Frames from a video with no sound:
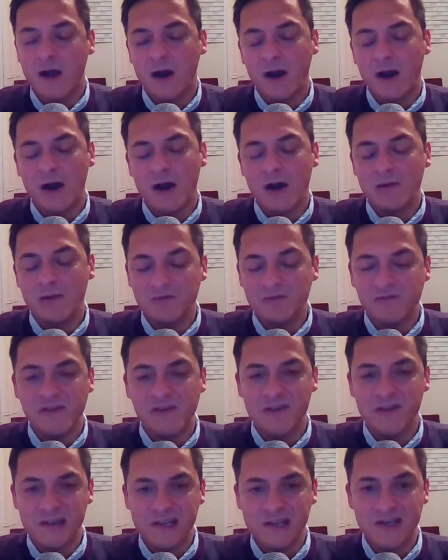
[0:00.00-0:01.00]
I'm
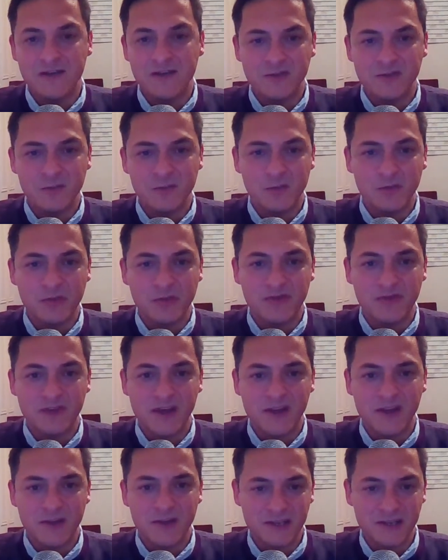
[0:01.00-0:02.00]
very comfortable with the
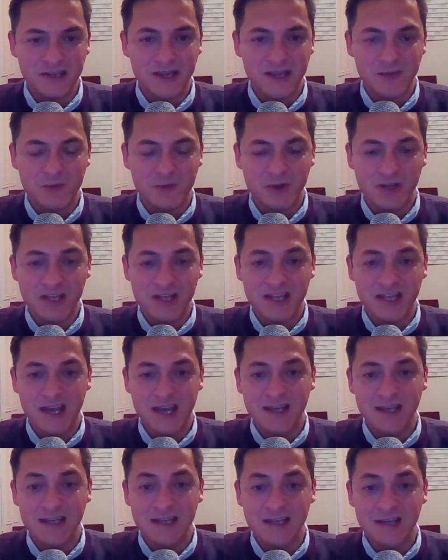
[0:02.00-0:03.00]
fact that I get what I
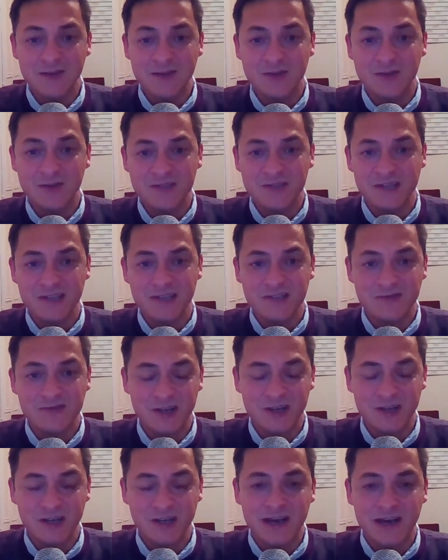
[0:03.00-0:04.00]
get in that context,
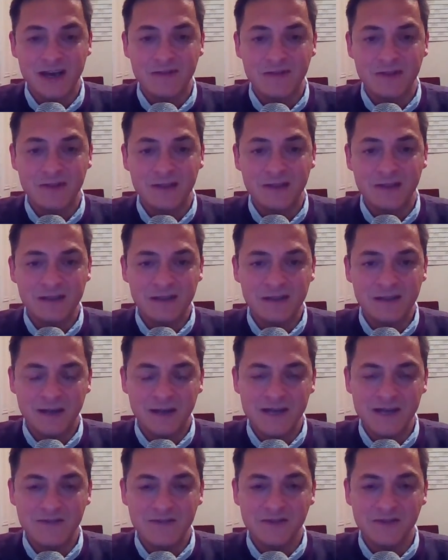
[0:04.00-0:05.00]
right? I
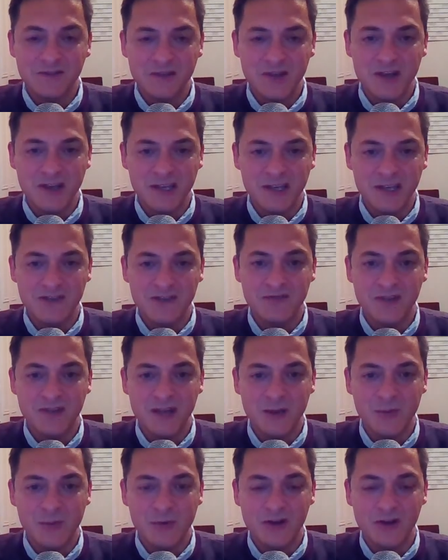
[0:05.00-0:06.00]
haven't done enough
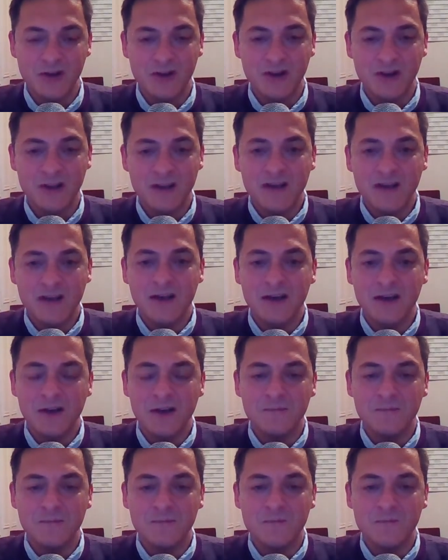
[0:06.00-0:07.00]
legwork.
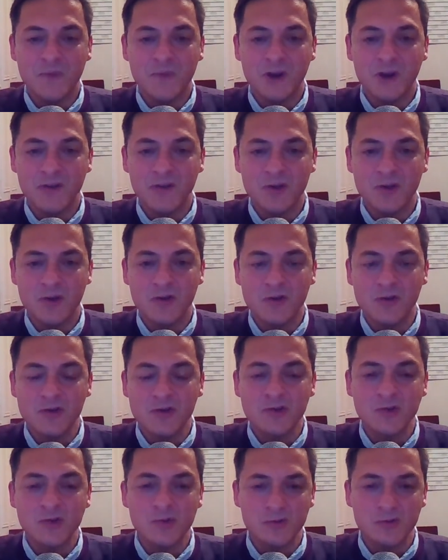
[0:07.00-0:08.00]
I've got good
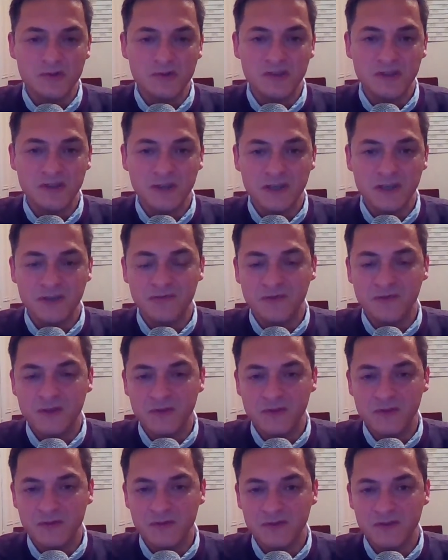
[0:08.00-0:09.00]
tools that
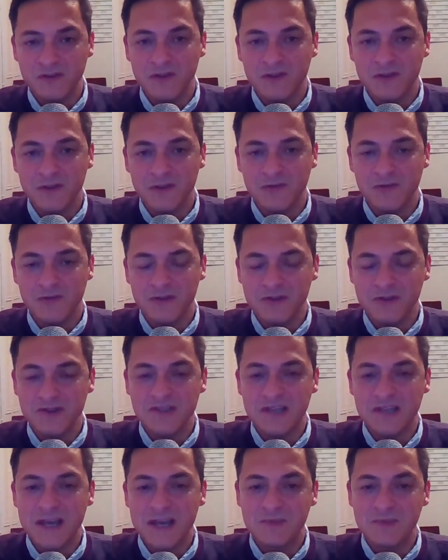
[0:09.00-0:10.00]
if I just
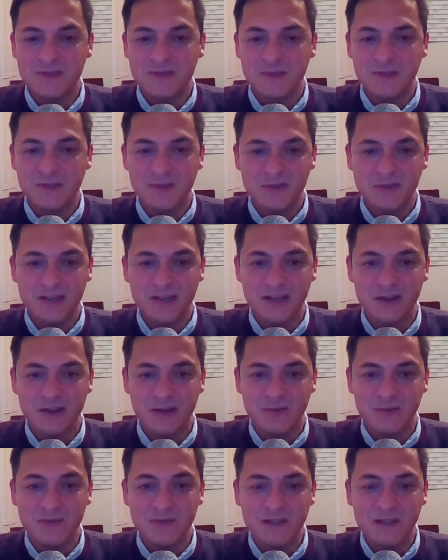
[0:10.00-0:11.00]
happen to be looking at
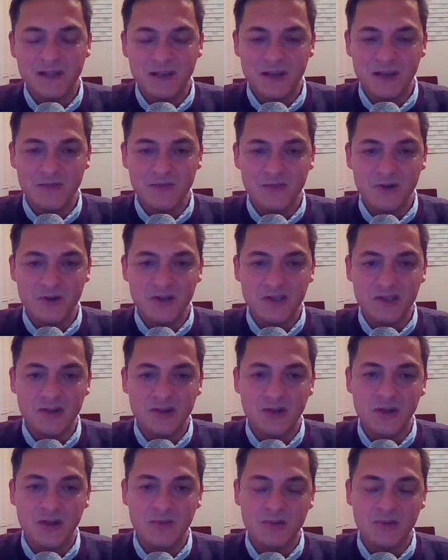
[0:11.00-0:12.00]
them at the right
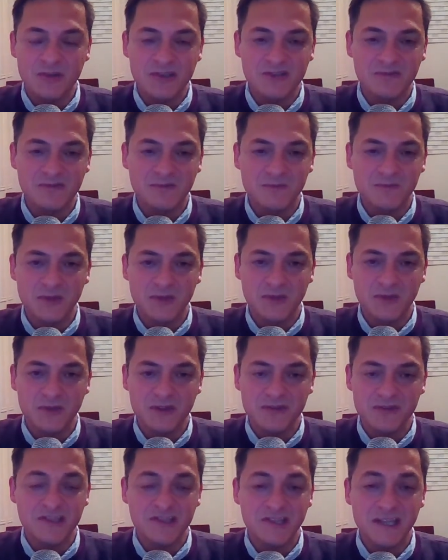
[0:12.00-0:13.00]
time and there's a, you know,
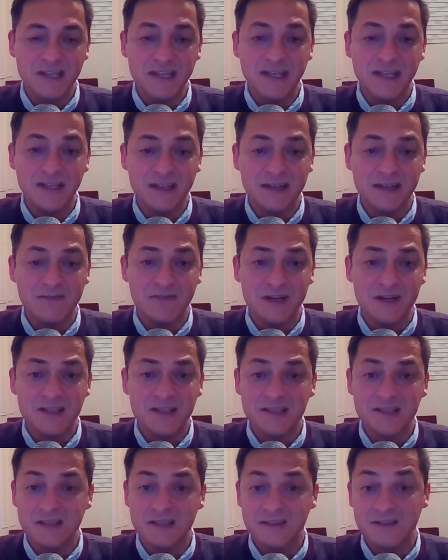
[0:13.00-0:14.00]
there is an in that
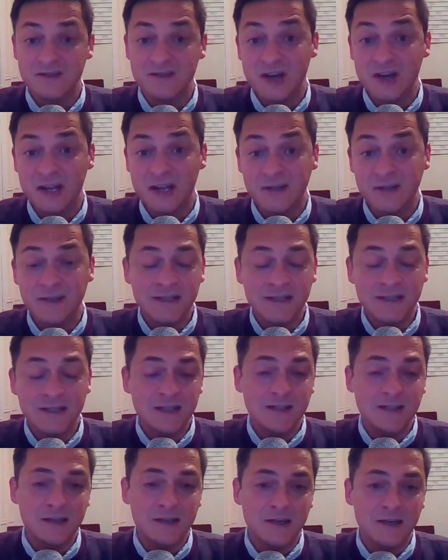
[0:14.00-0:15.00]
race, then great.
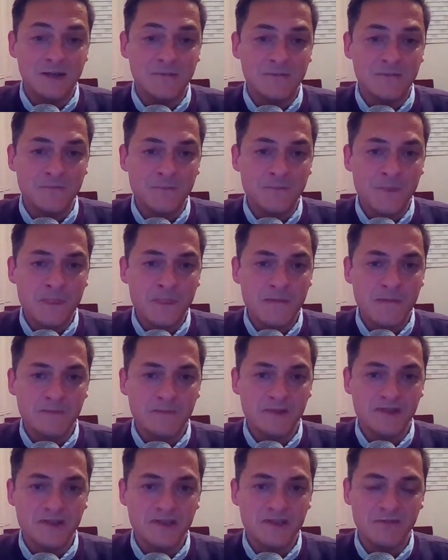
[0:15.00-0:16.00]

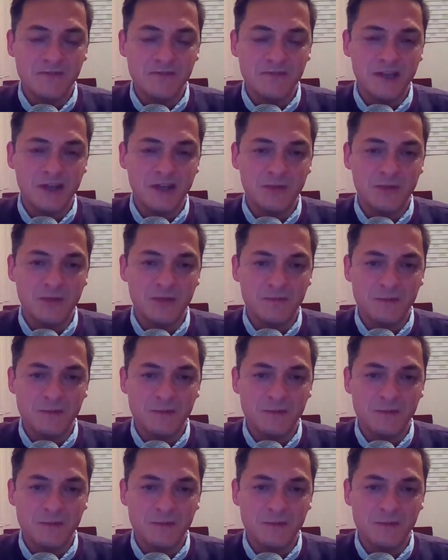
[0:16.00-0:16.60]
But generally I'll be